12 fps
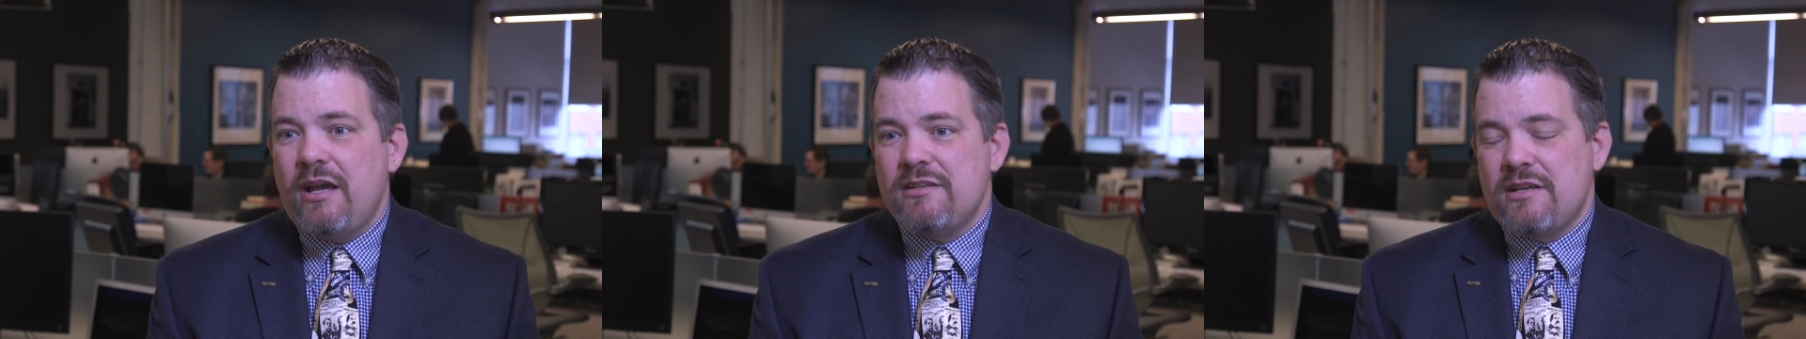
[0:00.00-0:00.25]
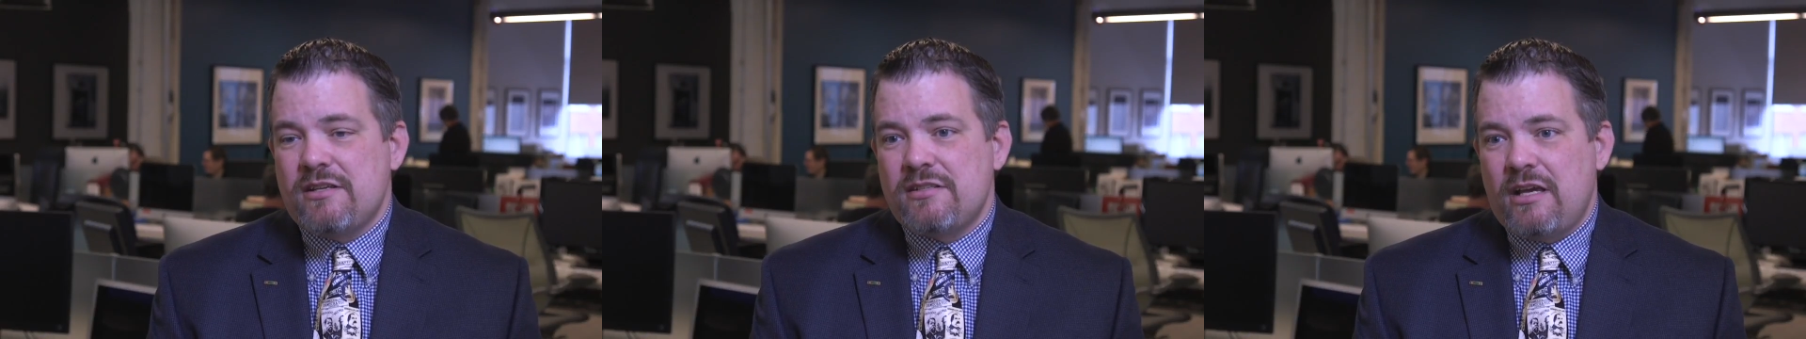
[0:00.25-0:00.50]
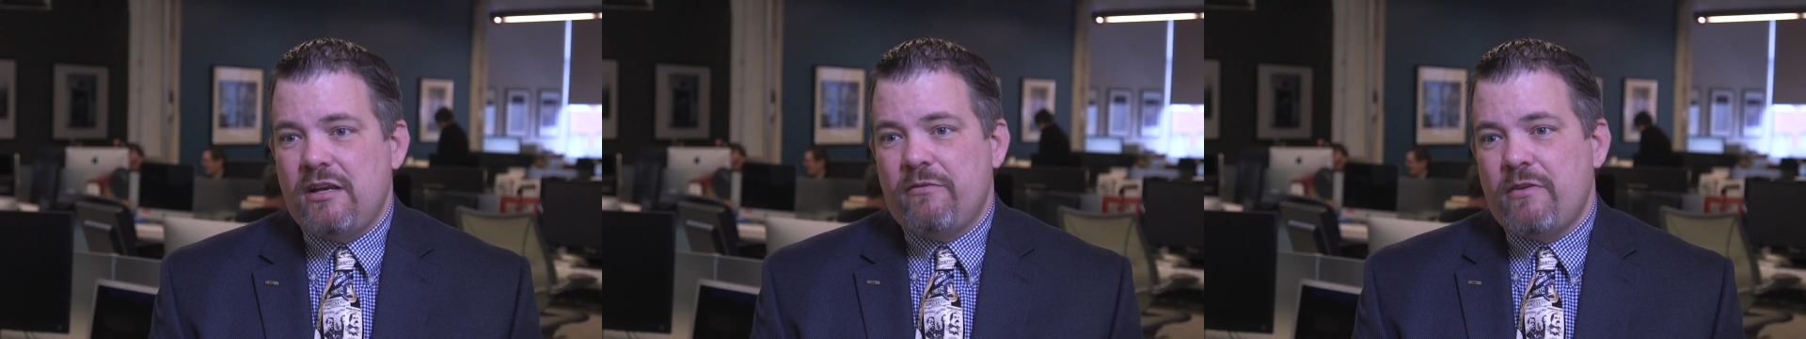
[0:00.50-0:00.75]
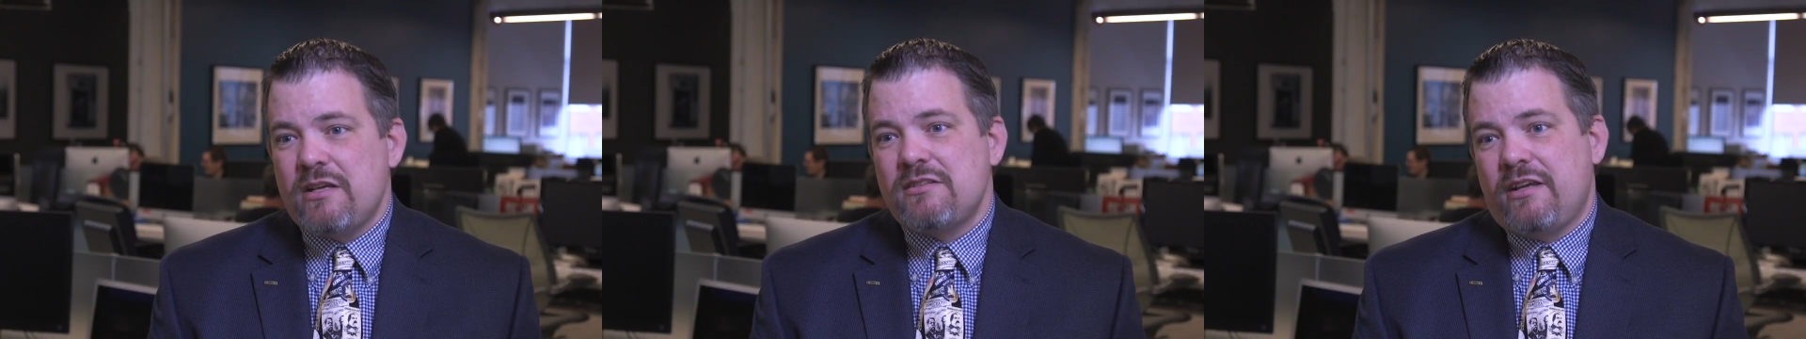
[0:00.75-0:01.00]
As I said,
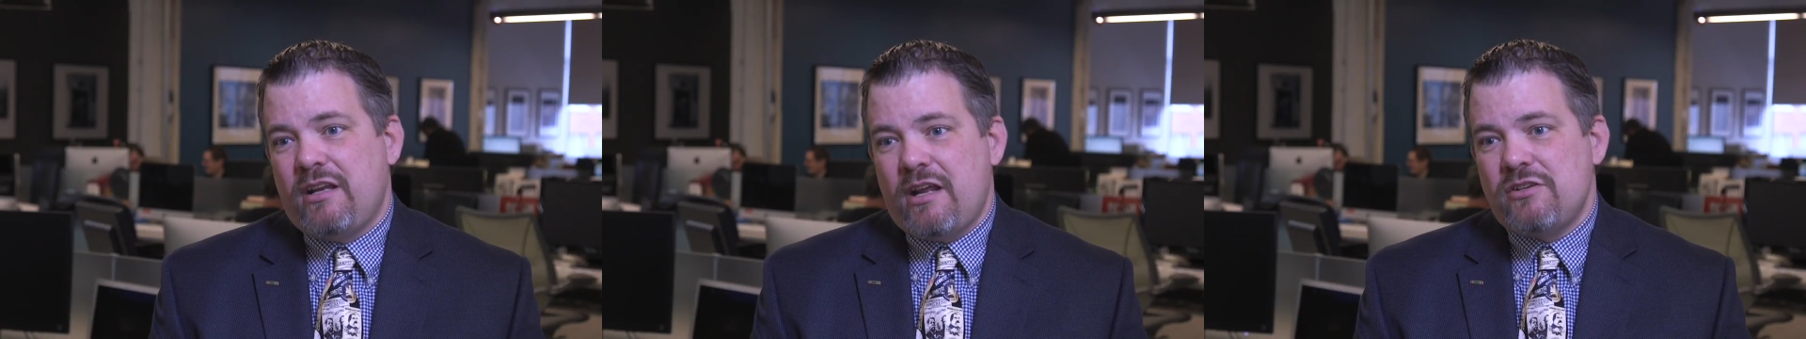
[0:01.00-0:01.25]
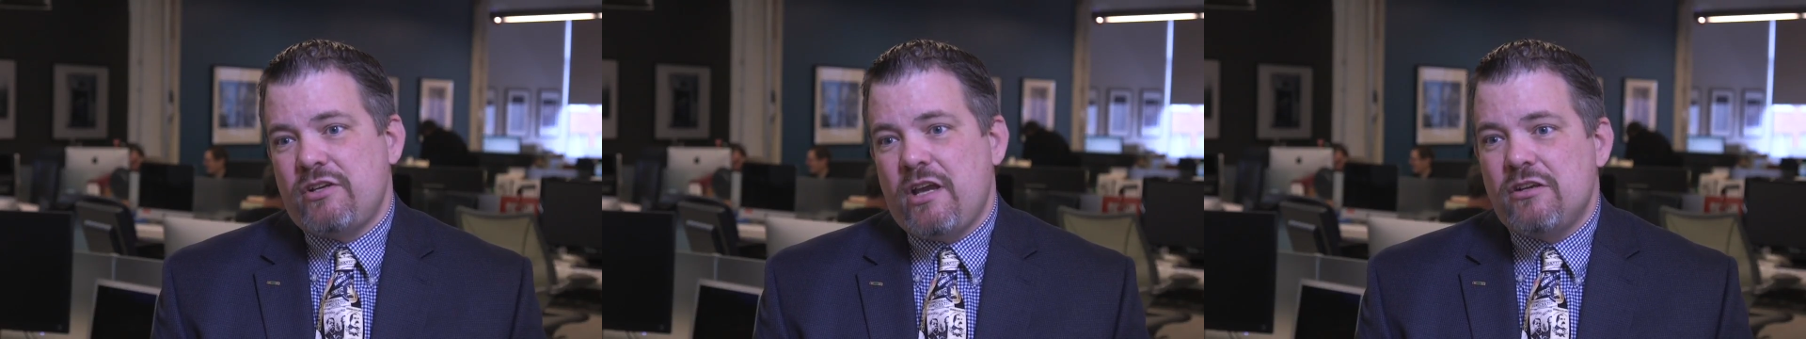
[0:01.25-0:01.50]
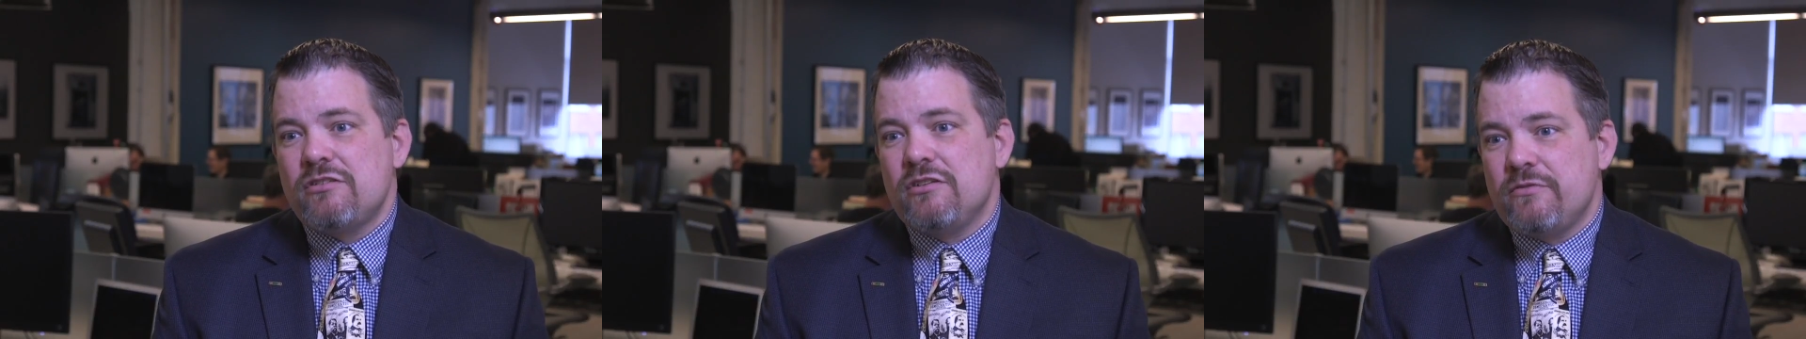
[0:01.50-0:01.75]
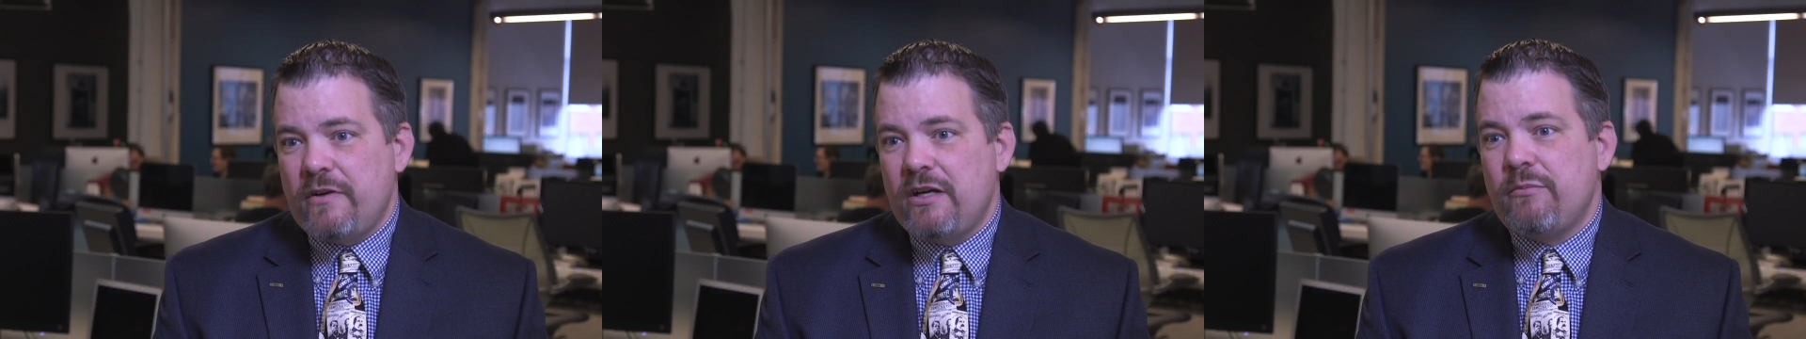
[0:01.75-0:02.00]
investing in education
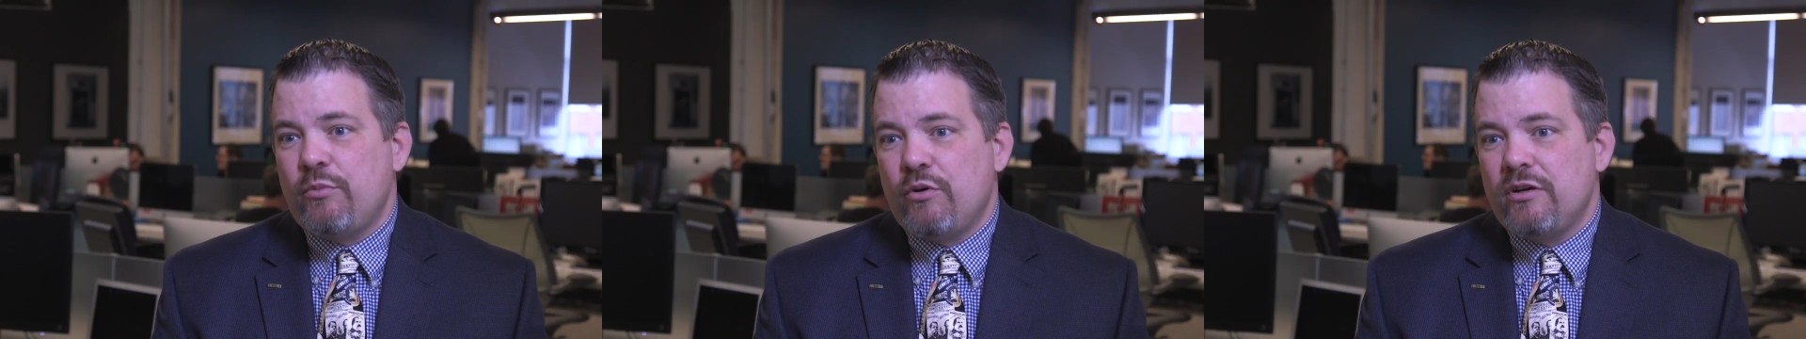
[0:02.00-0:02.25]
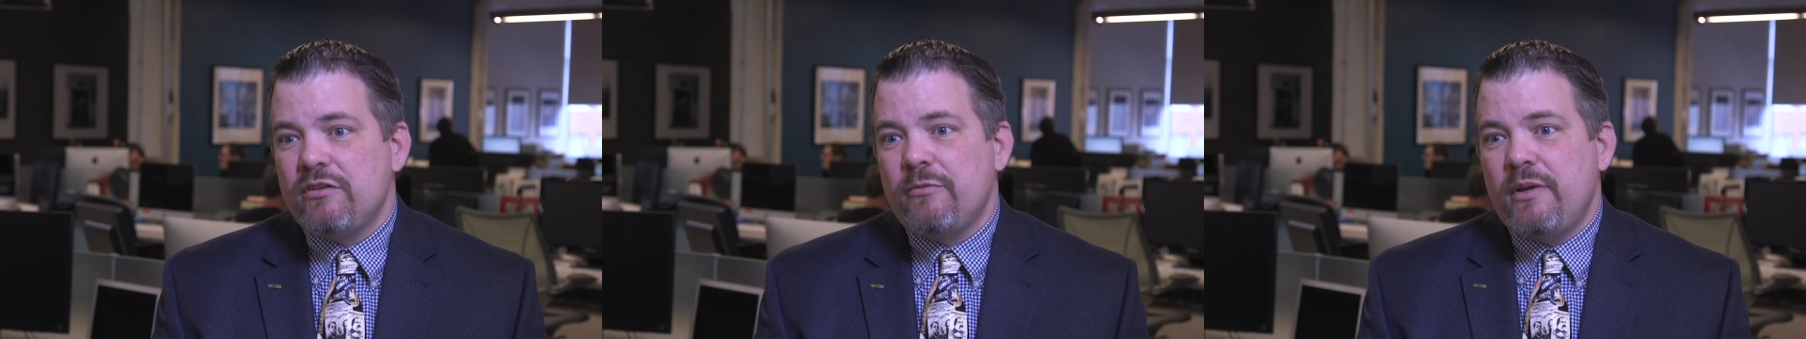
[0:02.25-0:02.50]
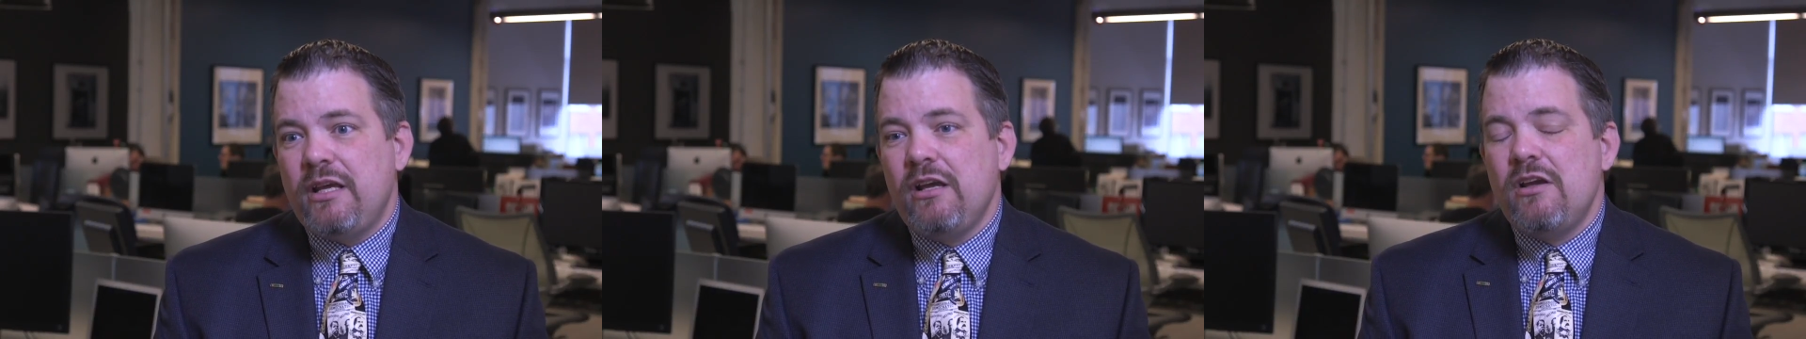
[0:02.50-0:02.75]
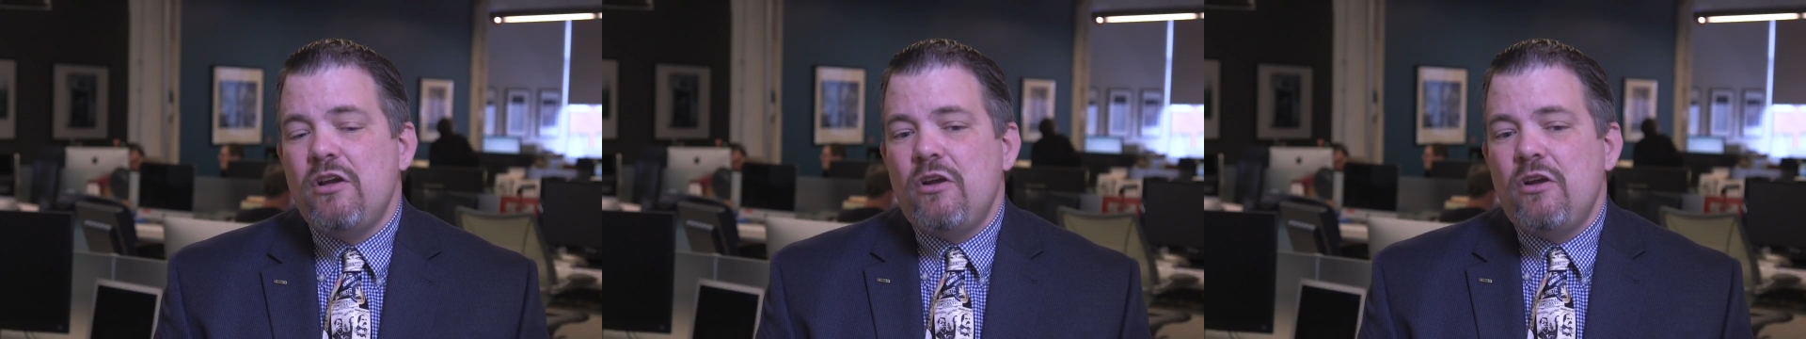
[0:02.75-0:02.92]
is very important to me.